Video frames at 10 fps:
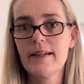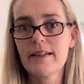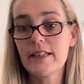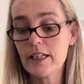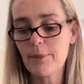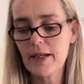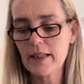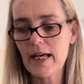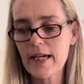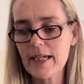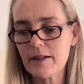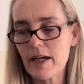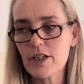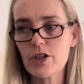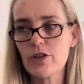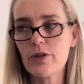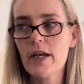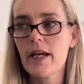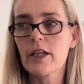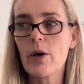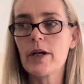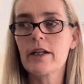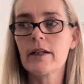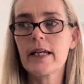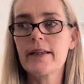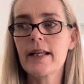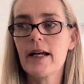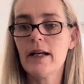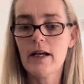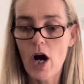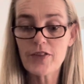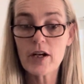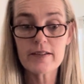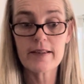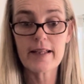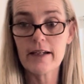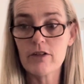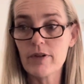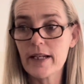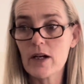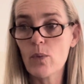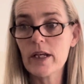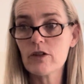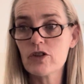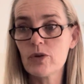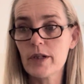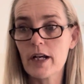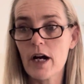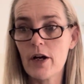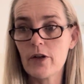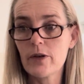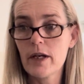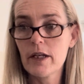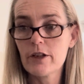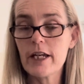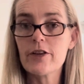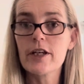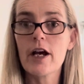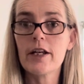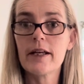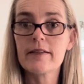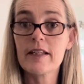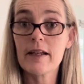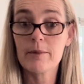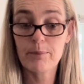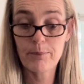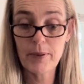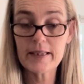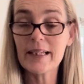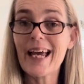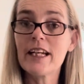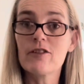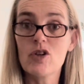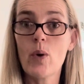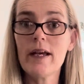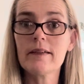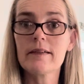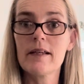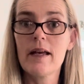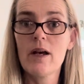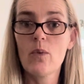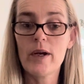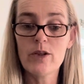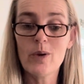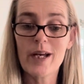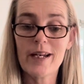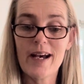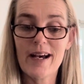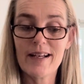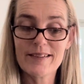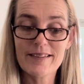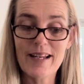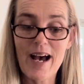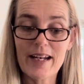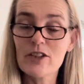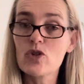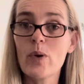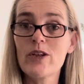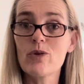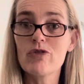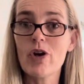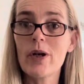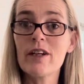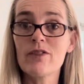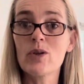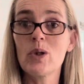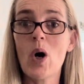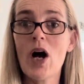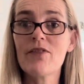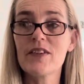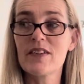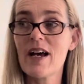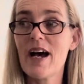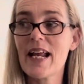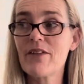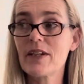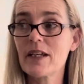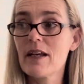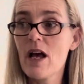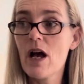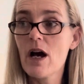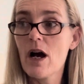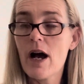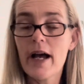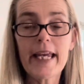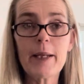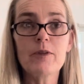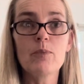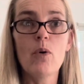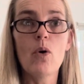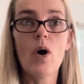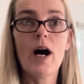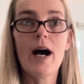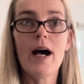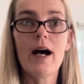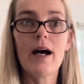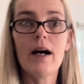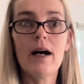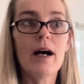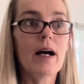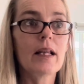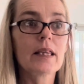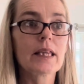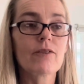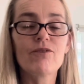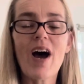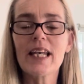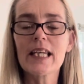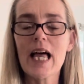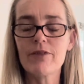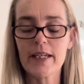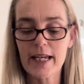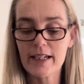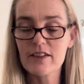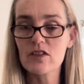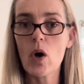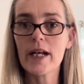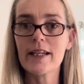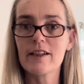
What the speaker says: You need to pick a lane. Are you going in the, I think I said that in a reading a week or two ago. You're either going to pick the lane of quest where you're going to start enjoying your journey of your life and start having heaps more fun, loving and exciting